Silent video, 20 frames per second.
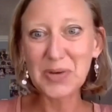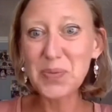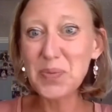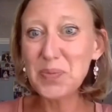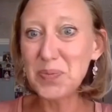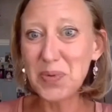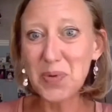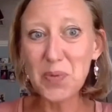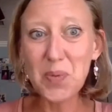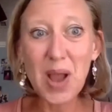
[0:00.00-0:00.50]

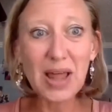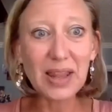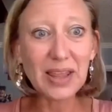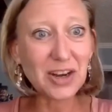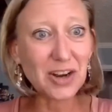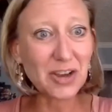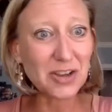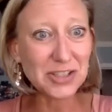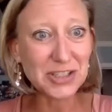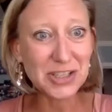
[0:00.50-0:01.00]
Well,
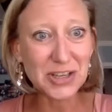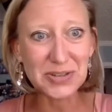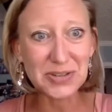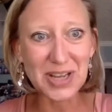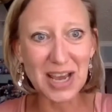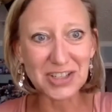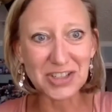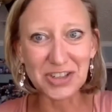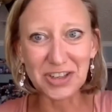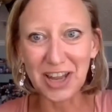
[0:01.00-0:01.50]
and also
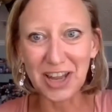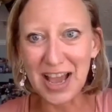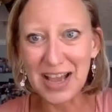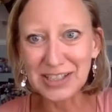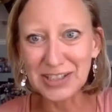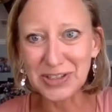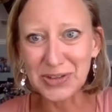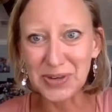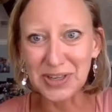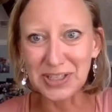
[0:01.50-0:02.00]
Dr.
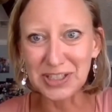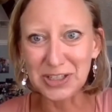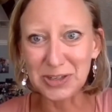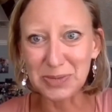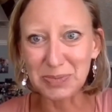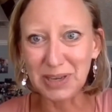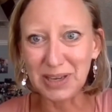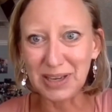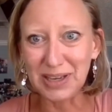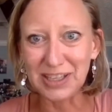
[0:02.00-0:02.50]
Lai is going
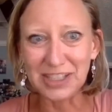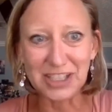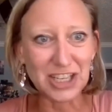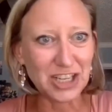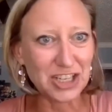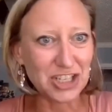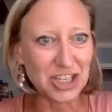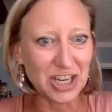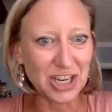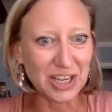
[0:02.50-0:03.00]
to be
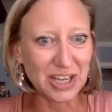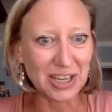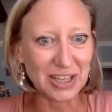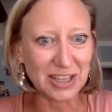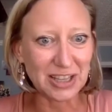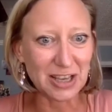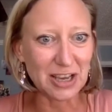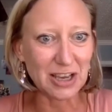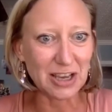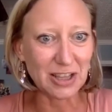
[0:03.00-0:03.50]
teaching
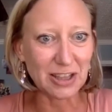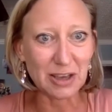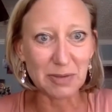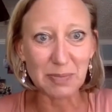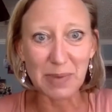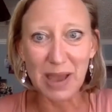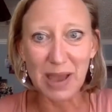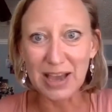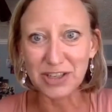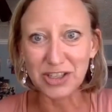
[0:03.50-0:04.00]
in the
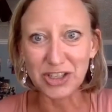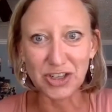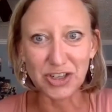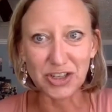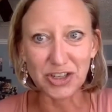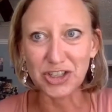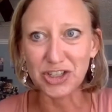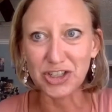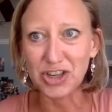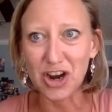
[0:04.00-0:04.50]

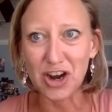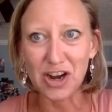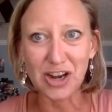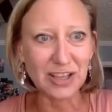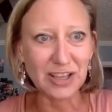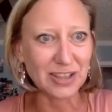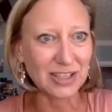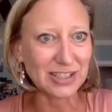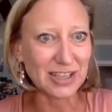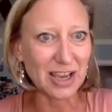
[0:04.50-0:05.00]
master's
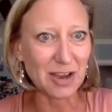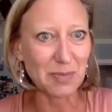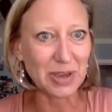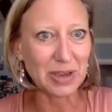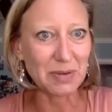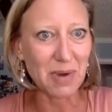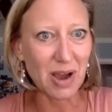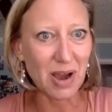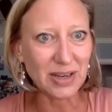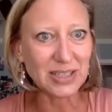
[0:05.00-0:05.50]
starting this
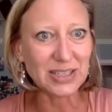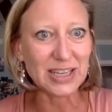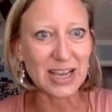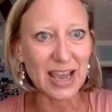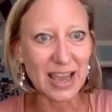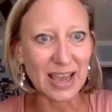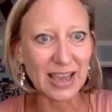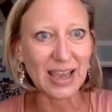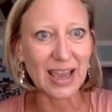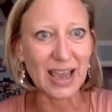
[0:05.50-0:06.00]
coming
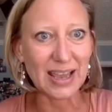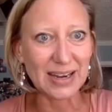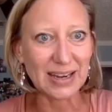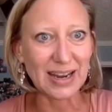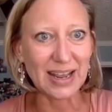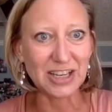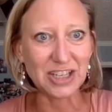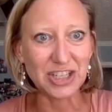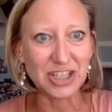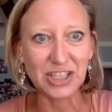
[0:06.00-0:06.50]
Monday,
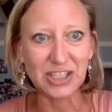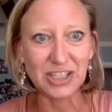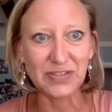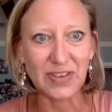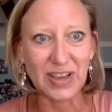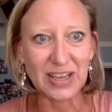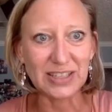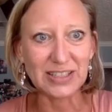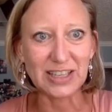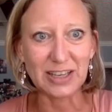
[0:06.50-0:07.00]
and she's
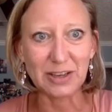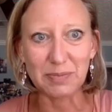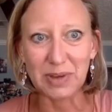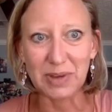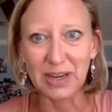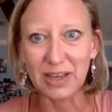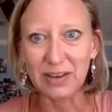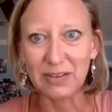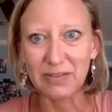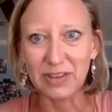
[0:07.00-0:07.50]
facing
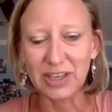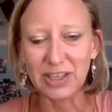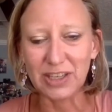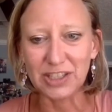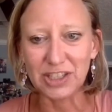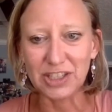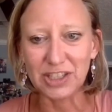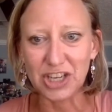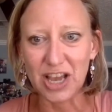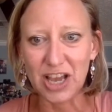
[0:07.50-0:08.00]
many of
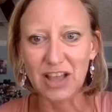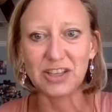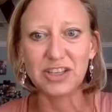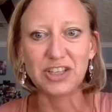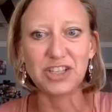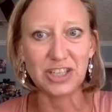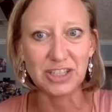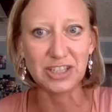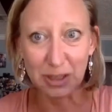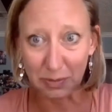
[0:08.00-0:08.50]
these
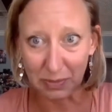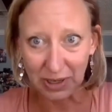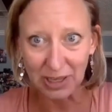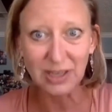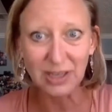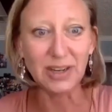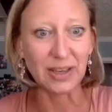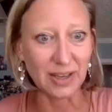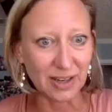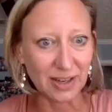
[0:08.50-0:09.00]
challenges
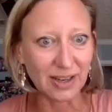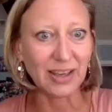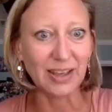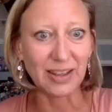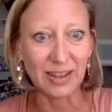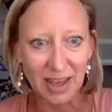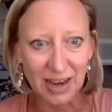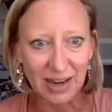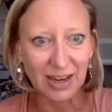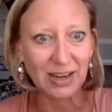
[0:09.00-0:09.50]

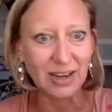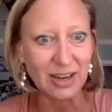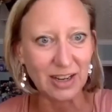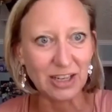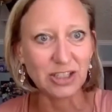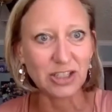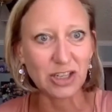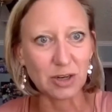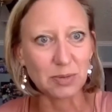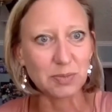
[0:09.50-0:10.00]
immediately then
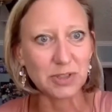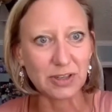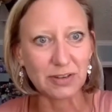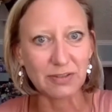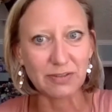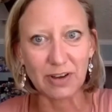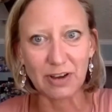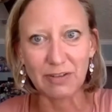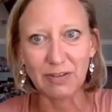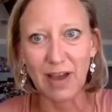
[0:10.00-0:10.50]
in terms
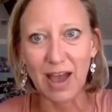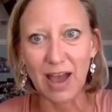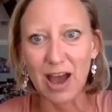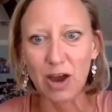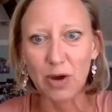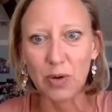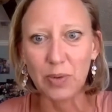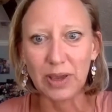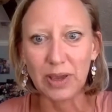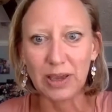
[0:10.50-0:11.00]
of
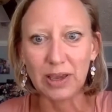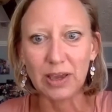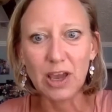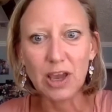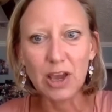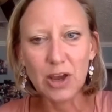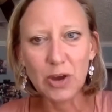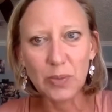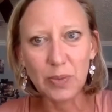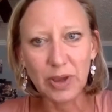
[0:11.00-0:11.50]
how we
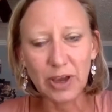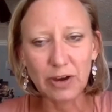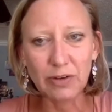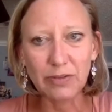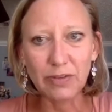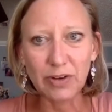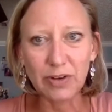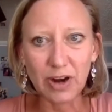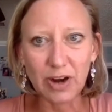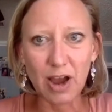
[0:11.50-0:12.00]

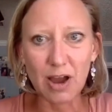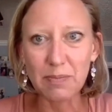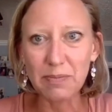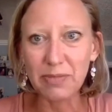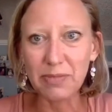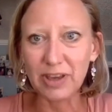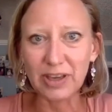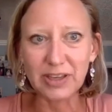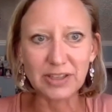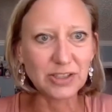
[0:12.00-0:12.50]

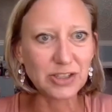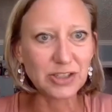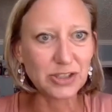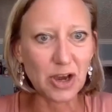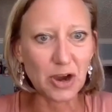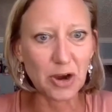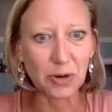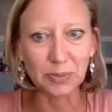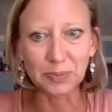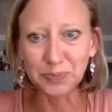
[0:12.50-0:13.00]
overcome these.
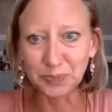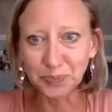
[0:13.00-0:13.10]
So.